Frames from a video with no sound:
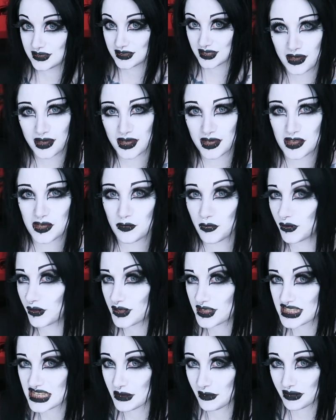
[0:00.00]
Again, you put
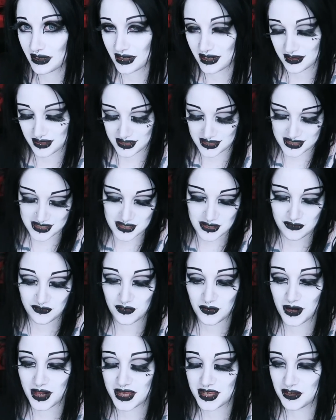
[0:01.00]
on something like this and you
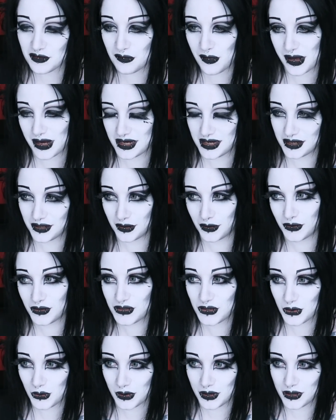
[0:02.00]
feel like you're ready to go
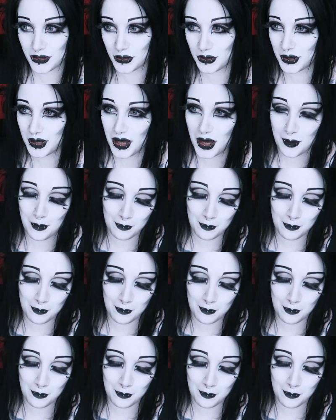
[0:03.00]
join your